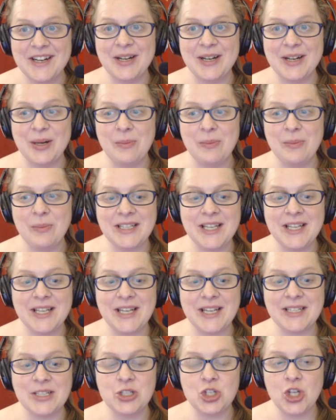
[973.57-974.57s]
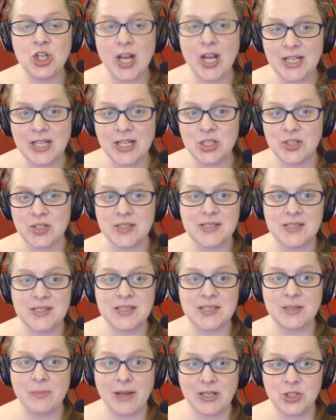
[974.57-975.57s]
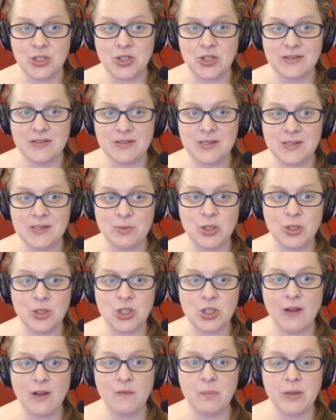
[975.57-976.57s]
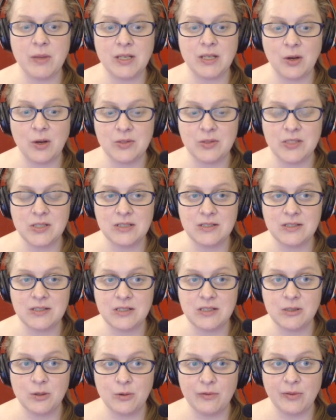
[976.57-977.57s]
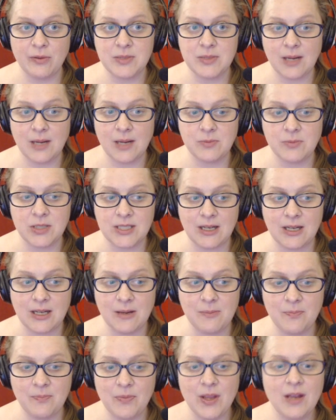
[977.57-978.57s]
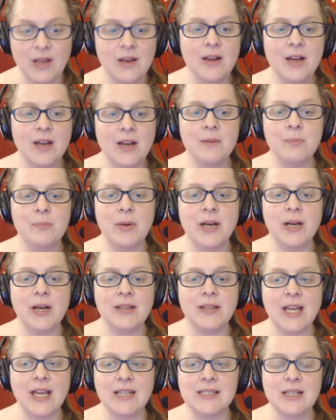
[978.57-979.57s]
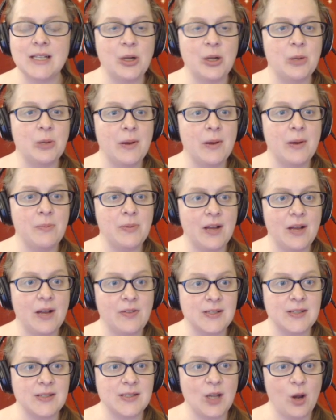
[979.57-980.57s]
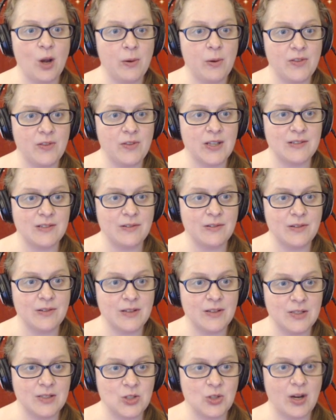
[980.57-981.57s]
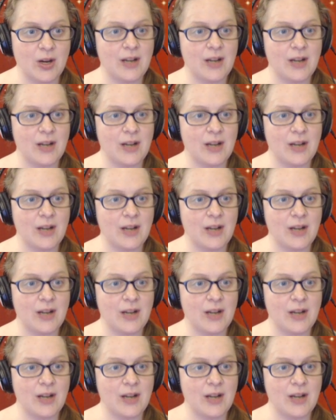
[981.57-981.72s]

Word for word: um, and can change its dimensions, which I've been known to do from time to time. But that's a little bit beyond the scope of this, this